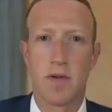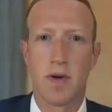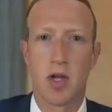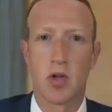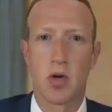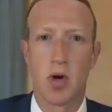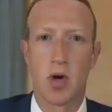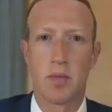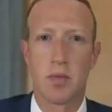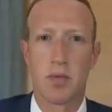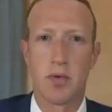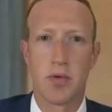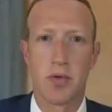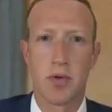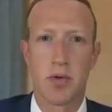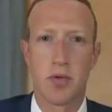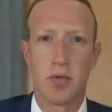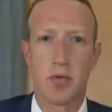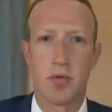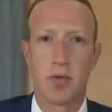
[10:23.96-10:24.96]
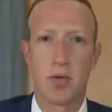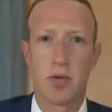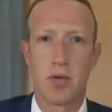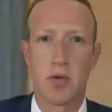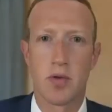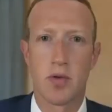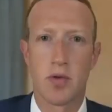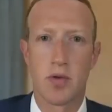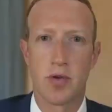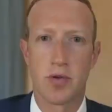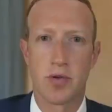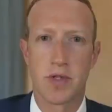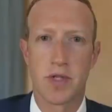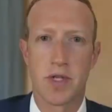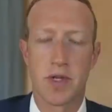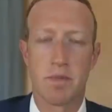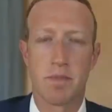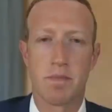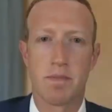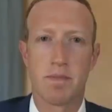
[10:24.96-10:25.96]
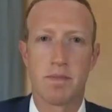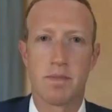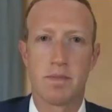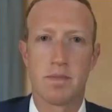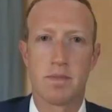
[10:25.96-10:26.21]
follow up with you or your team.